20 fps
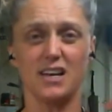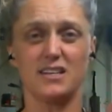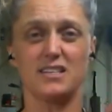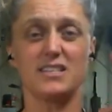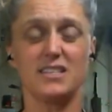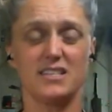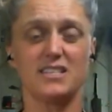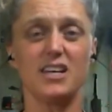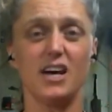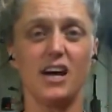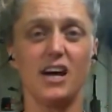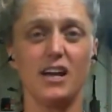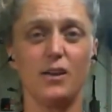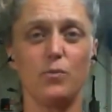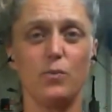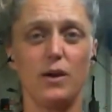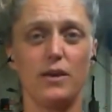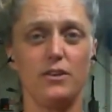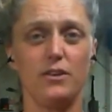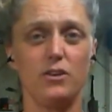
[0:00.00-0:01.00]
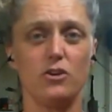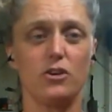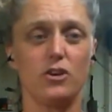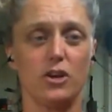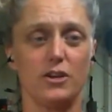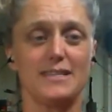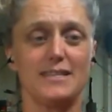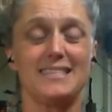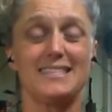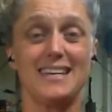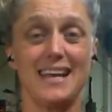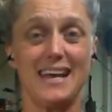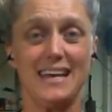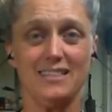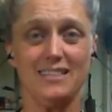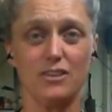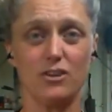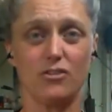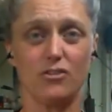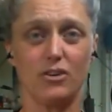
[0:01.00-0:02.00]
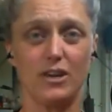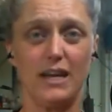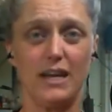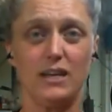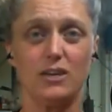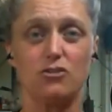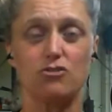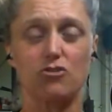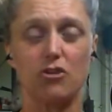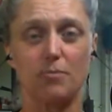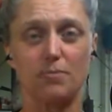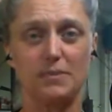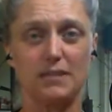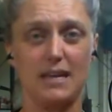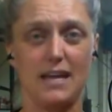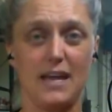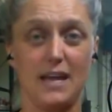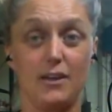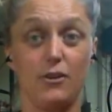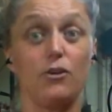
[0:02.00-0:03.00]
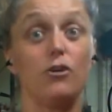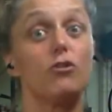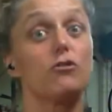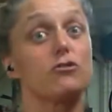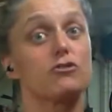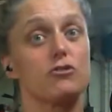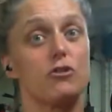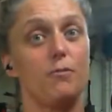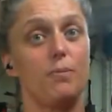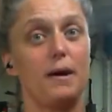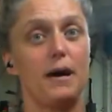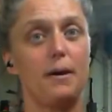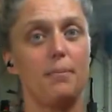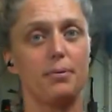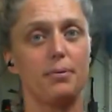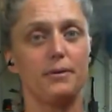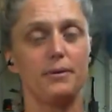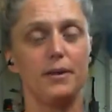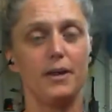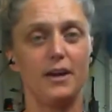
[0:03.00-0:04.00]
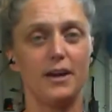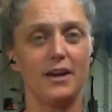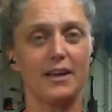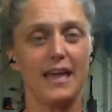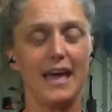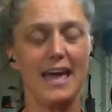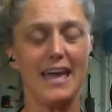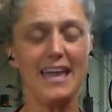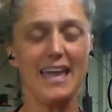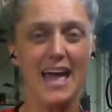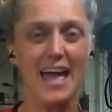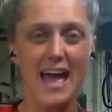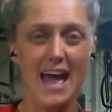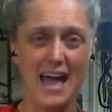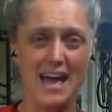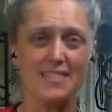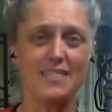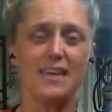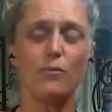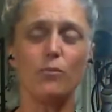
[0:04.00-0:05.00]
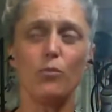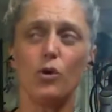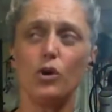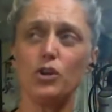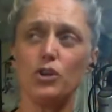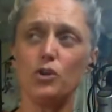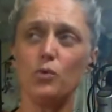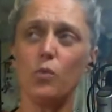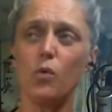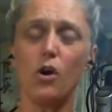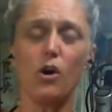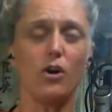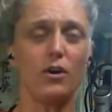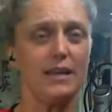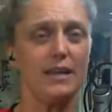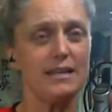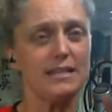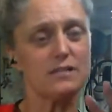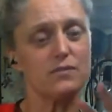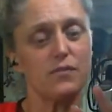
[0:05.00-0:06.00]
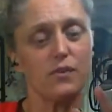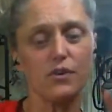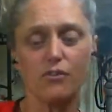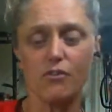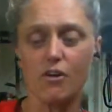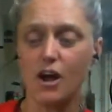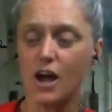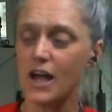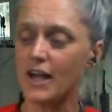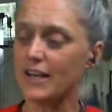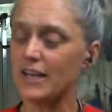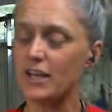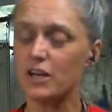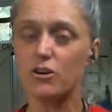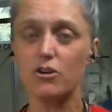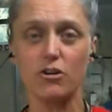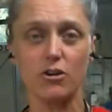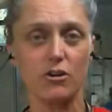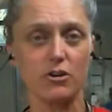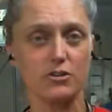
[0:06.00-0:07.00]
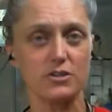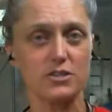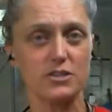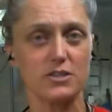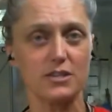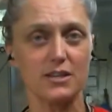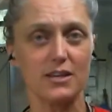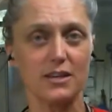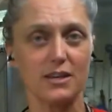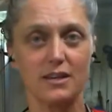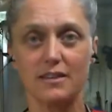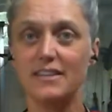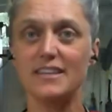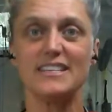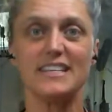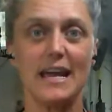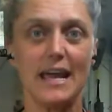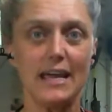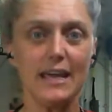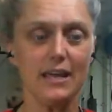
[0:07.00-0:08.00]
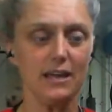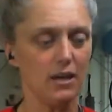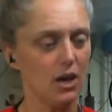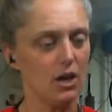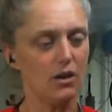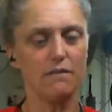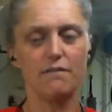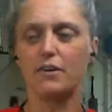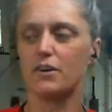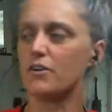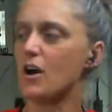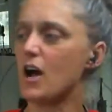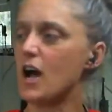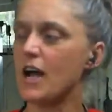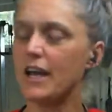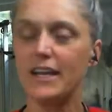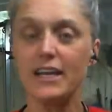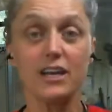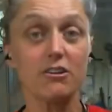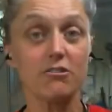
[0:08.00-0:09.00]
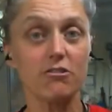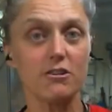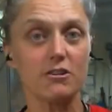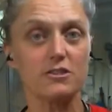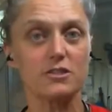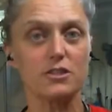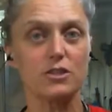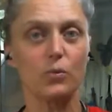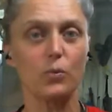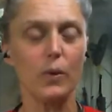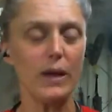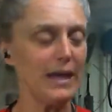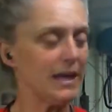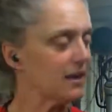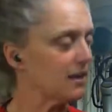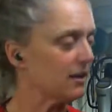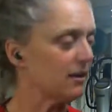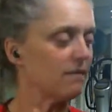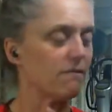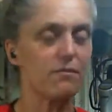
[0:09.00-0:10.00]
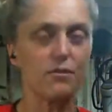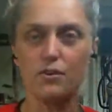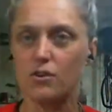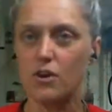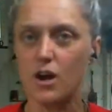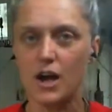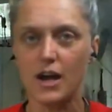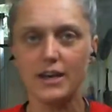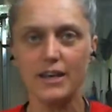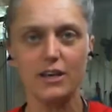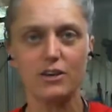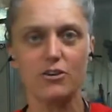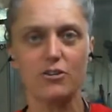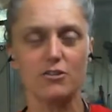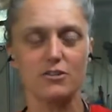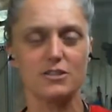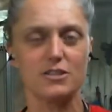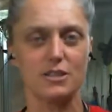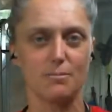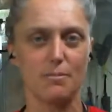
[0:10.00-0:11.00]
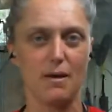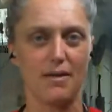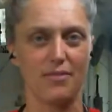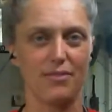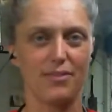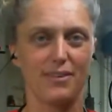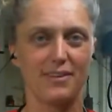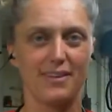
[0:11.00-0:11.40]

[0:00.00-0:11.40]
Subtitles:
decide whether you're going to stay in the green, drop down, or drop up, okay? And then what you want is variety across the day, variety across the week, and variety across the month,